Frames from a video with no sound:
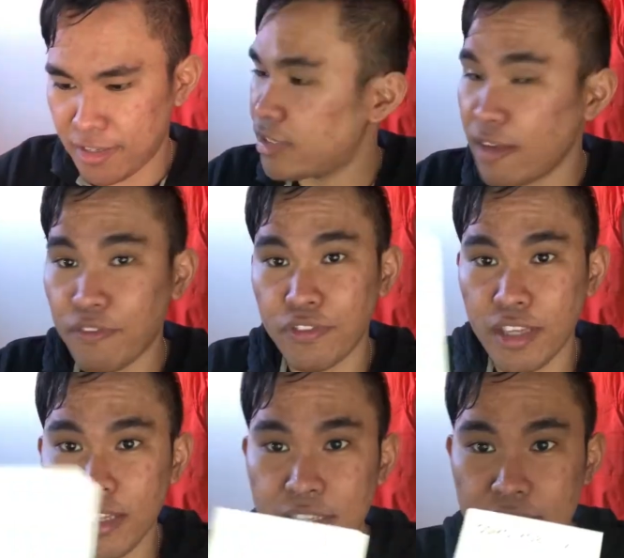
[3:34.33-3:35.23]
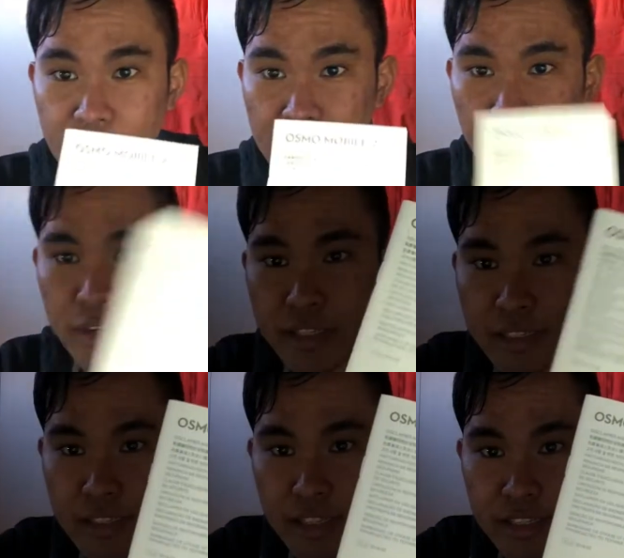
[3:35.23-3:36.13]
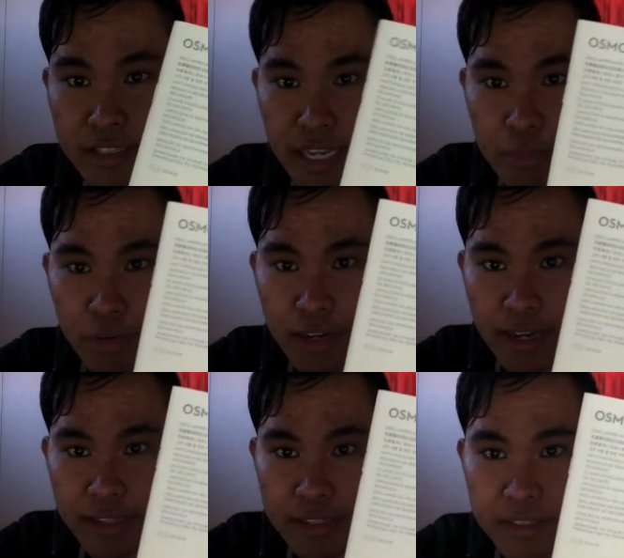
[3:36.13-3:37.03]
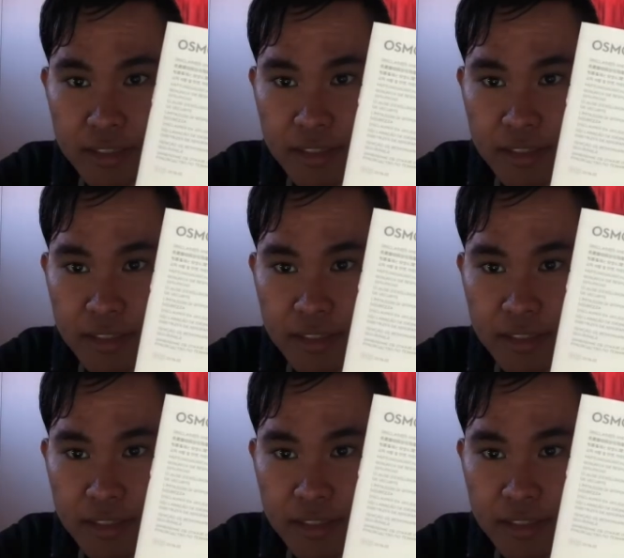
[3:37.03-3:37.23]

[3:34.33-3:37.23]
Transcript: safety disclaimer. This is the disclaimer, guys.